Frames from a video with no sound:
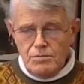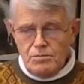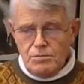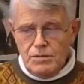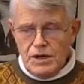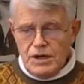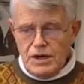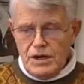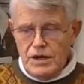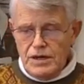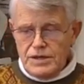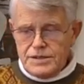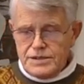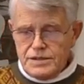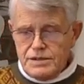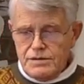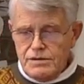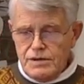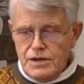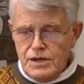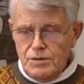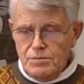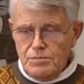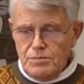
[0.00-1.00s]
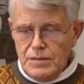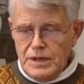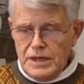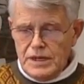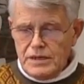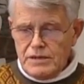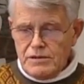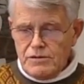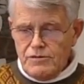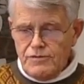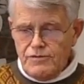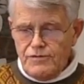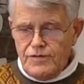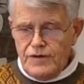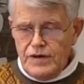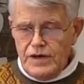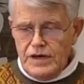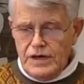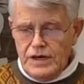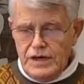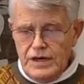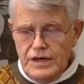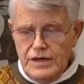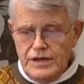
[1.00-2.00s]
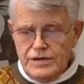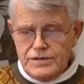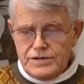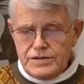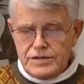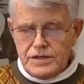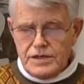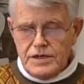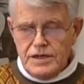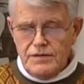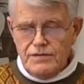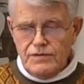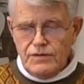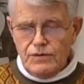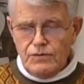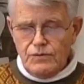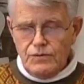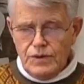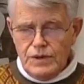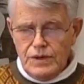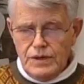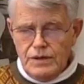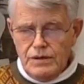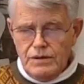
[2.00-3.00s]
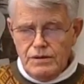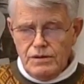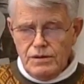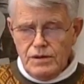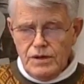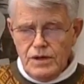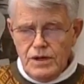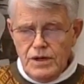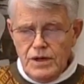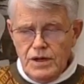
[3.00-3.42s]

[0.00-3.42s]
but also a mental phase of the will